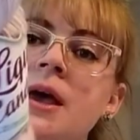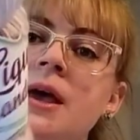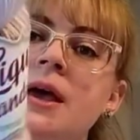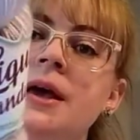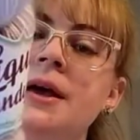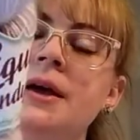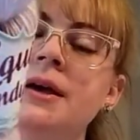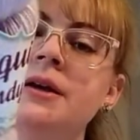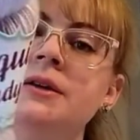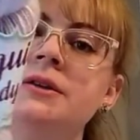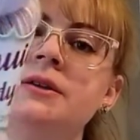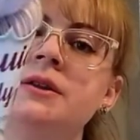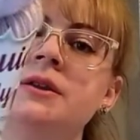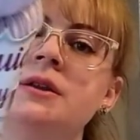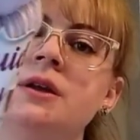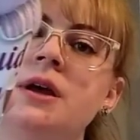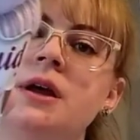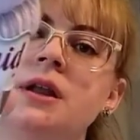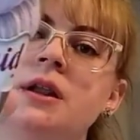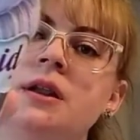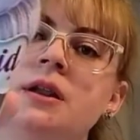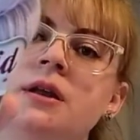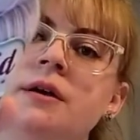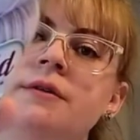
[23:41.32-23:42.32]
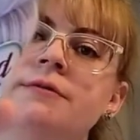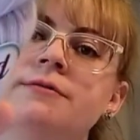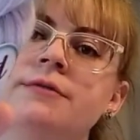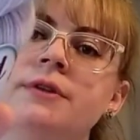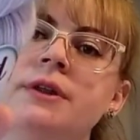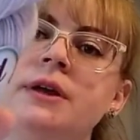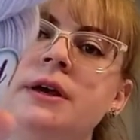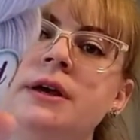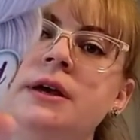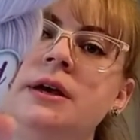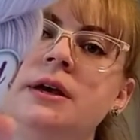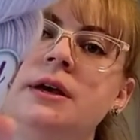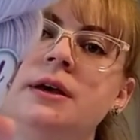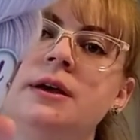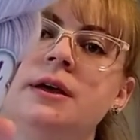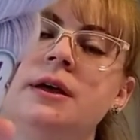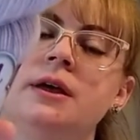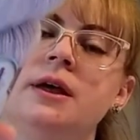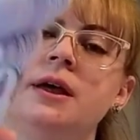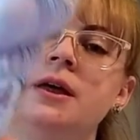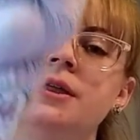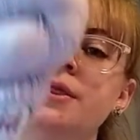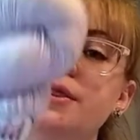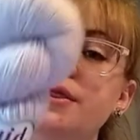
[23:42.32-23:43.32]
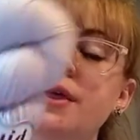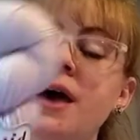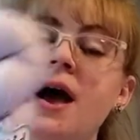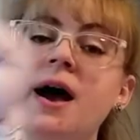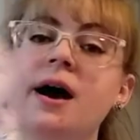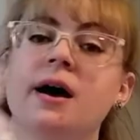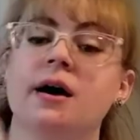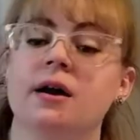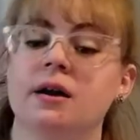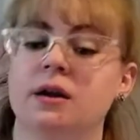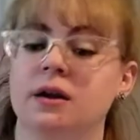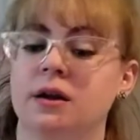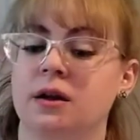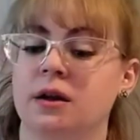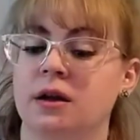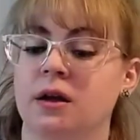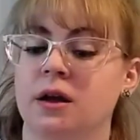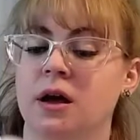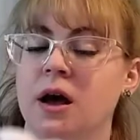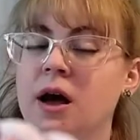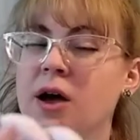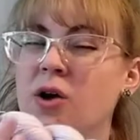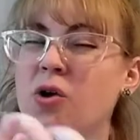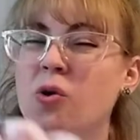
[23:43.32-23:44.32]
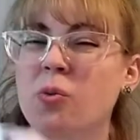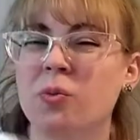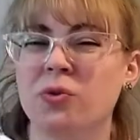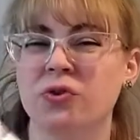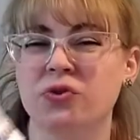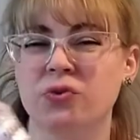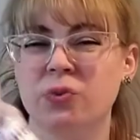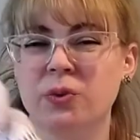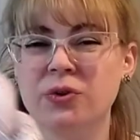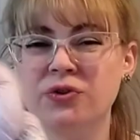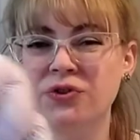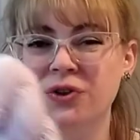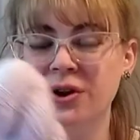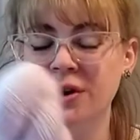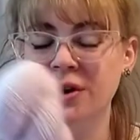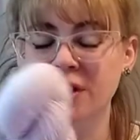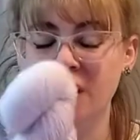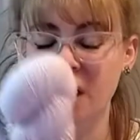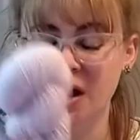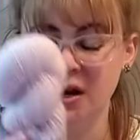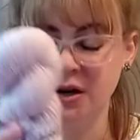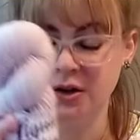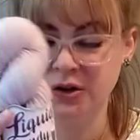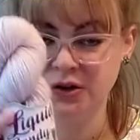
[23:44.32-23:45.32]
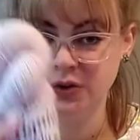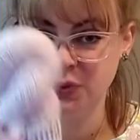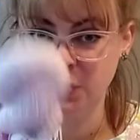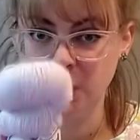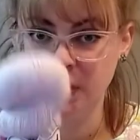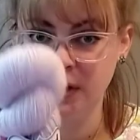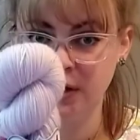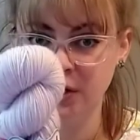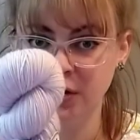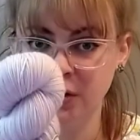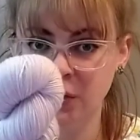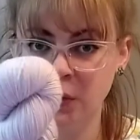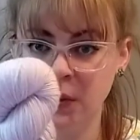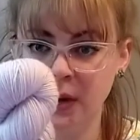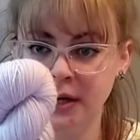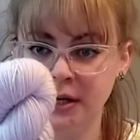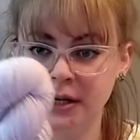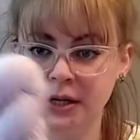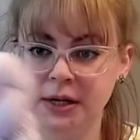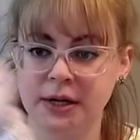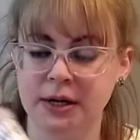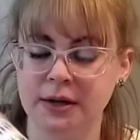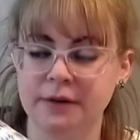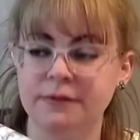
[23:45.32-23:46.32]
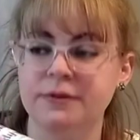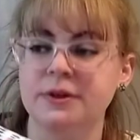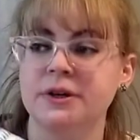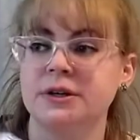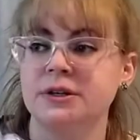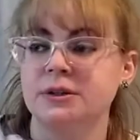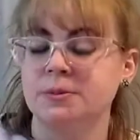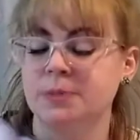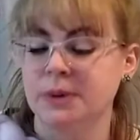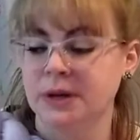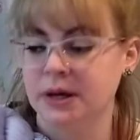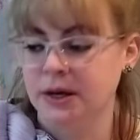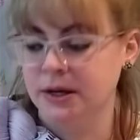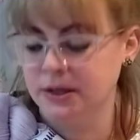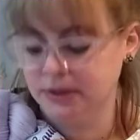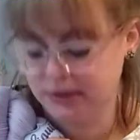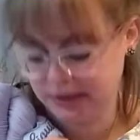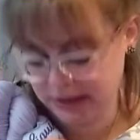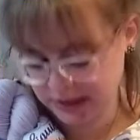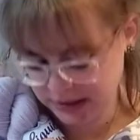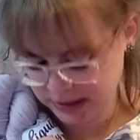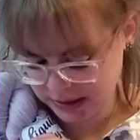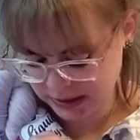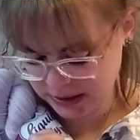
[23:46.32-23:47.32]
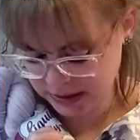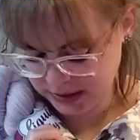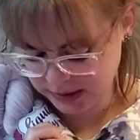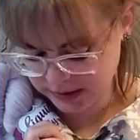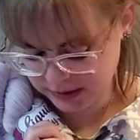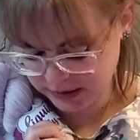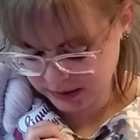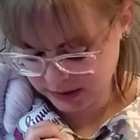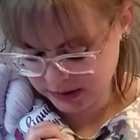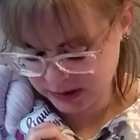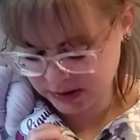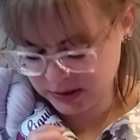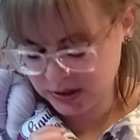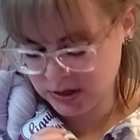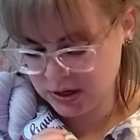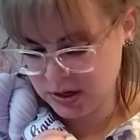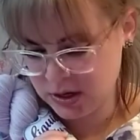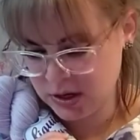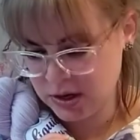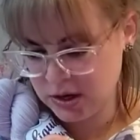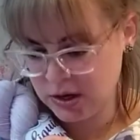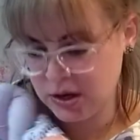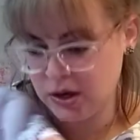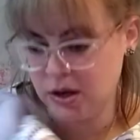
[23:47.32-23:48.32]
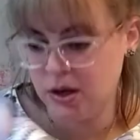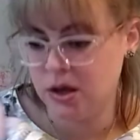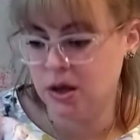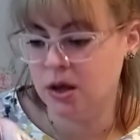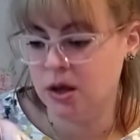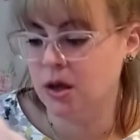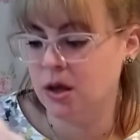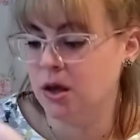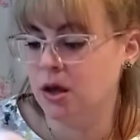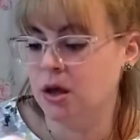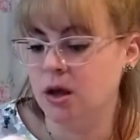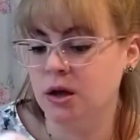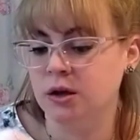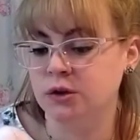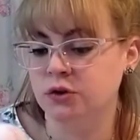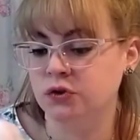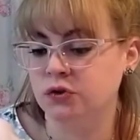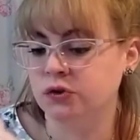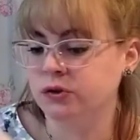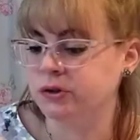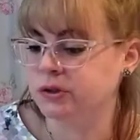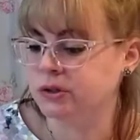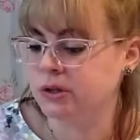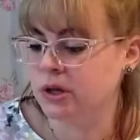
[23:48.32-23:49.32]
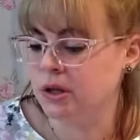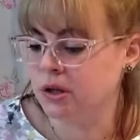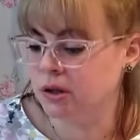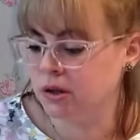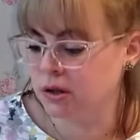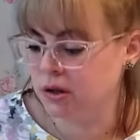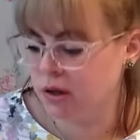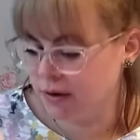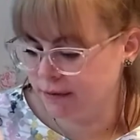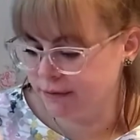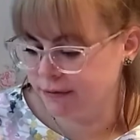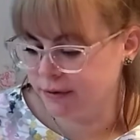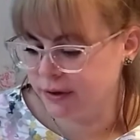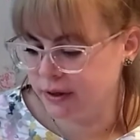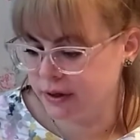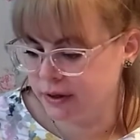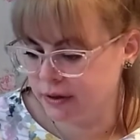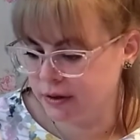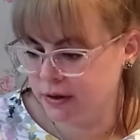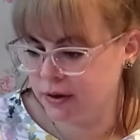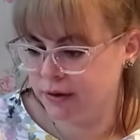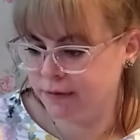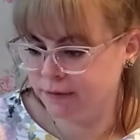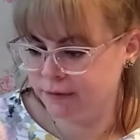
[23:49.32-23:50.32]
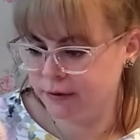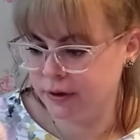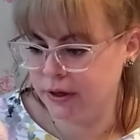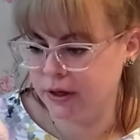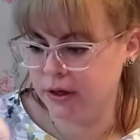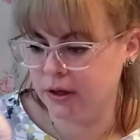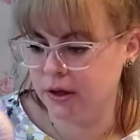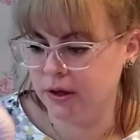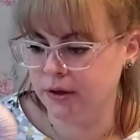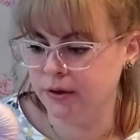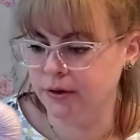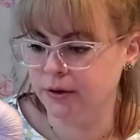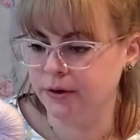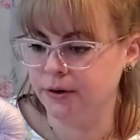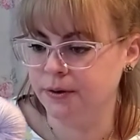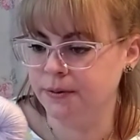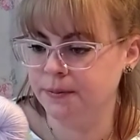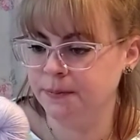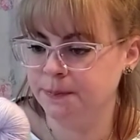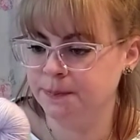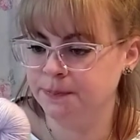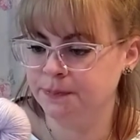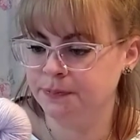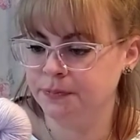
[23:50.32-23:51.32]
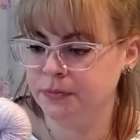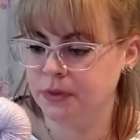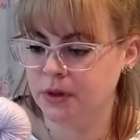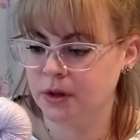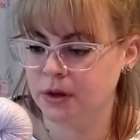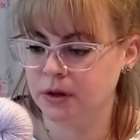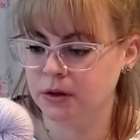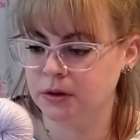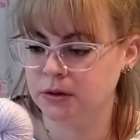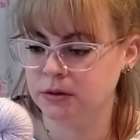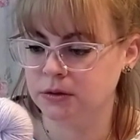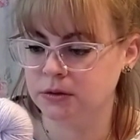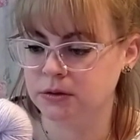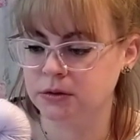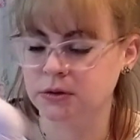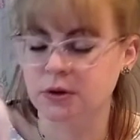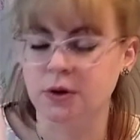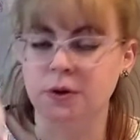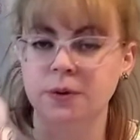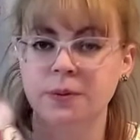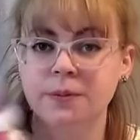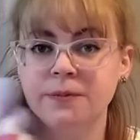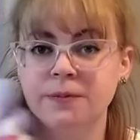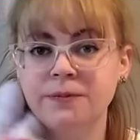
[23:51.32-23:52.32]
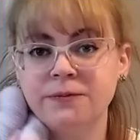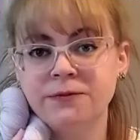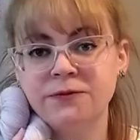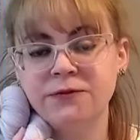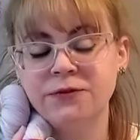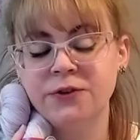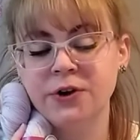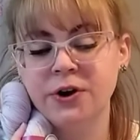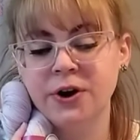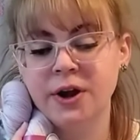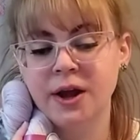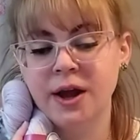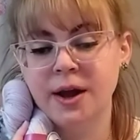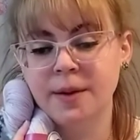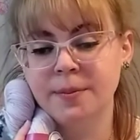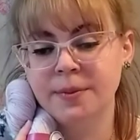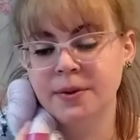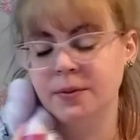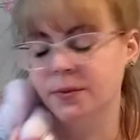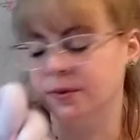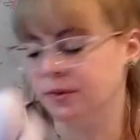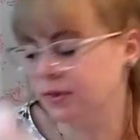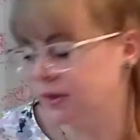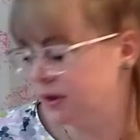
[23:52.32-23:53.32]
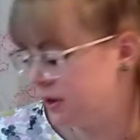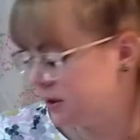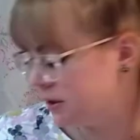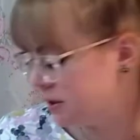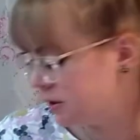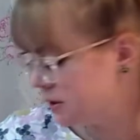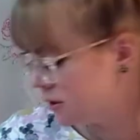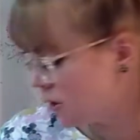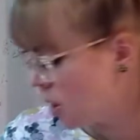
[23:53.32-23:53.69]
Isn't that lovely? And that, I almost wish I'd gotten a sweater quantity of this because it is just a lovely, lovely color. So, very happy with this.